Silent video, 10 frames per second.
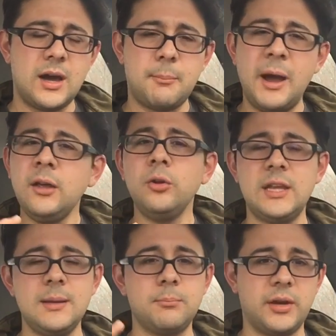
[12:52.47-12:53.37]
Michael
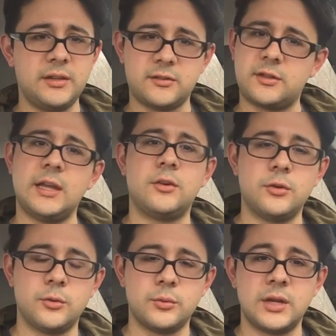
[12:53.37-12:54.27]
Keaton plays a
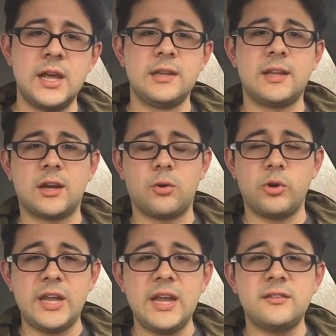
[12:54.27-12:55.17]
tycoon that
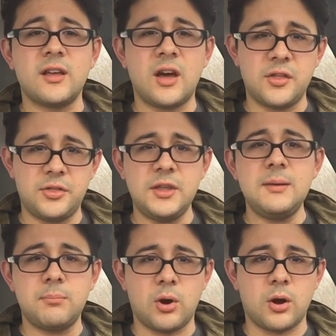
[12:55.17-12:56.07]
creates a
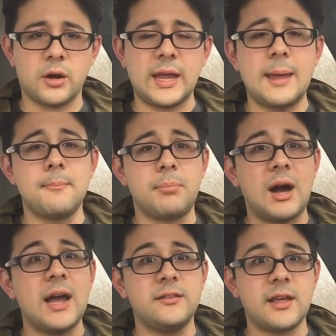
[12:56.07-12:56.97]
theme park and
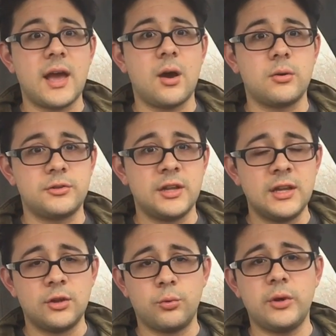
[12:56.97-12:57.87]
buys out
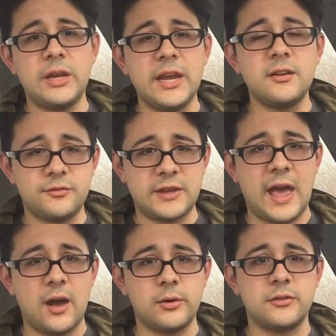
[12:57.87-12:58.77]
creative
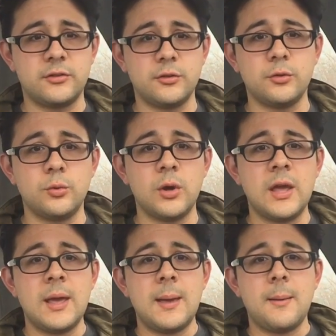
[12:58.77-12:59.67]
talent to
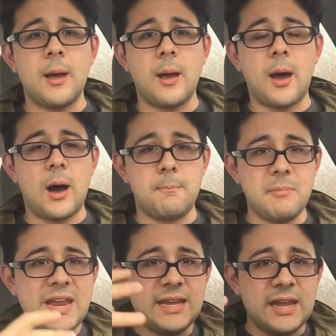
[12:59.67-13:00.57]

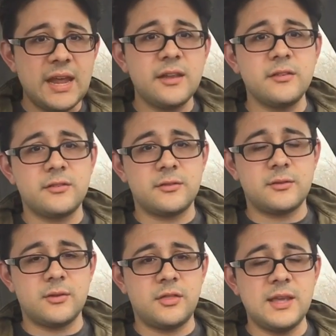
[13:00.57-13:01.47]
make his
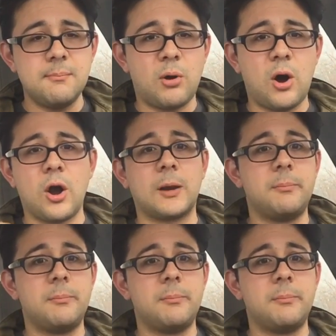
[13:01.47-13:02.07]
theme park